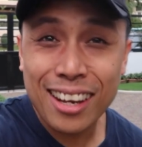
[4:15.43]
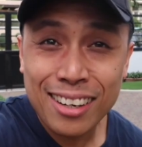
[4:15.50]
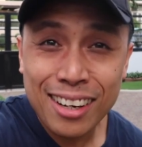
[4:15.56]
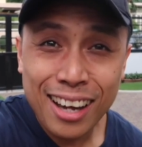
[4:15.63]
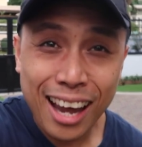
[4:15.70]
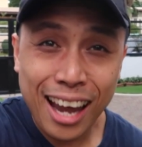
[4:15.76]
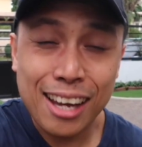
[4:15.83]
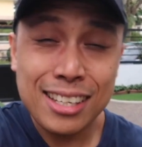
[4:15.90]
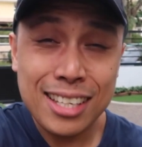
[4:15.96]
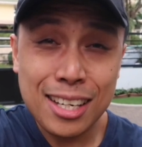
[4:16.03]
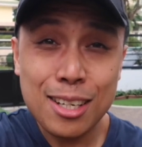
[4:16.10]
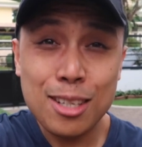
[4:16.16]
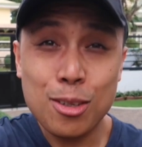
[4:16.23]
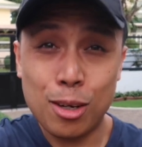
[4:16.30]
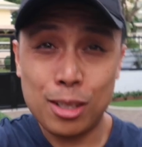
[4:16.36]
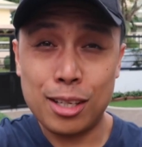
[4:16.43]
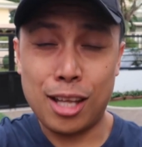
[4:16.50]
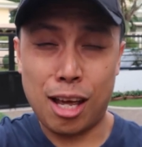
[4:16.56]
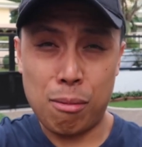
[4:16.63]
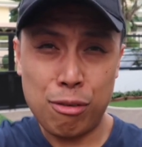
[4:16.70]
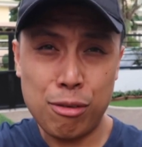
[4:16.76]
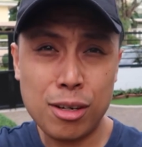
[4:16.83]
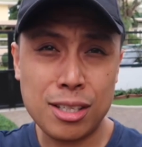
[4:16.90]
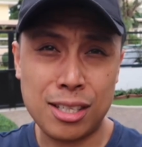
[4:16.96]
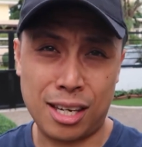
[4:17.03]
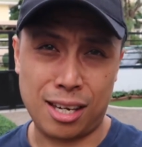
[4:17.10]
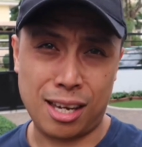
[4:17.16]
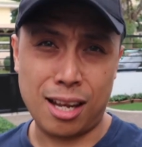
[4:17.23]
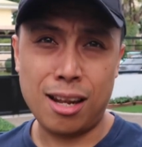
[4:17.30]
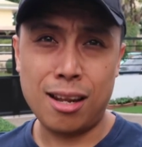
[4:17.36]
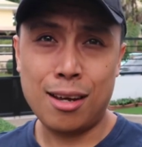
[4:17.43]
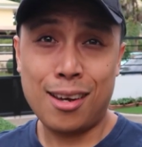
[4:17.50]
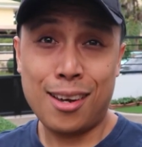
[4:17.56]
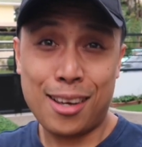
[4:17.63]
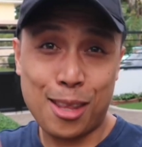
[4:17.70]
And I say this all the time, if you're single,